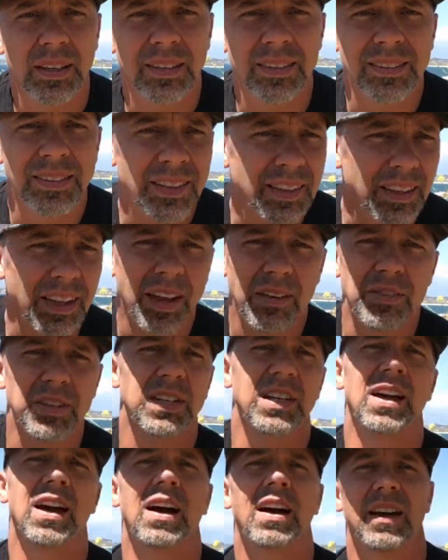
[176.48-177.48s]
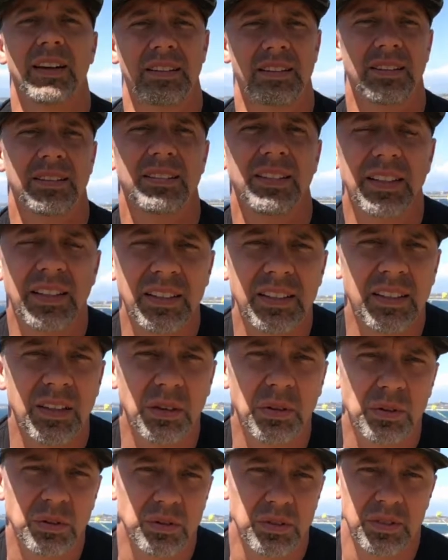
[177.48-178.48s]
the loving God that he
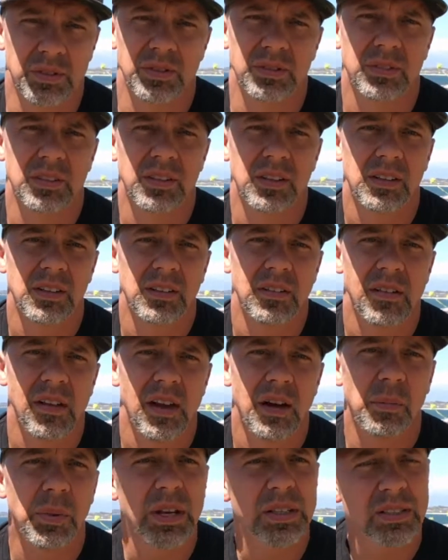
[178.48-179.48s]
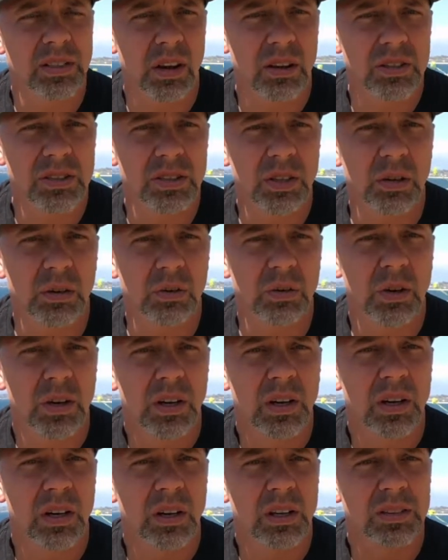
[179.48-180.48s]
knows. But it's also
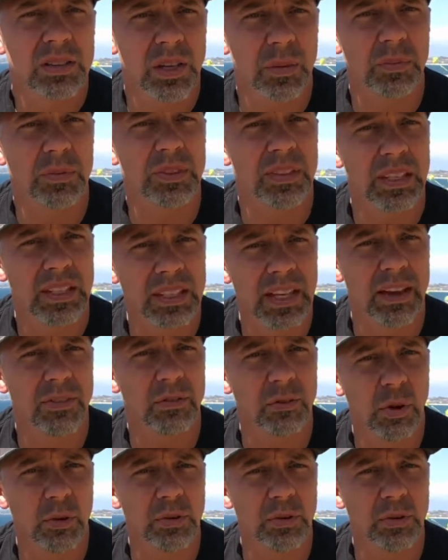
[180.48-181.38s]
something that David wrote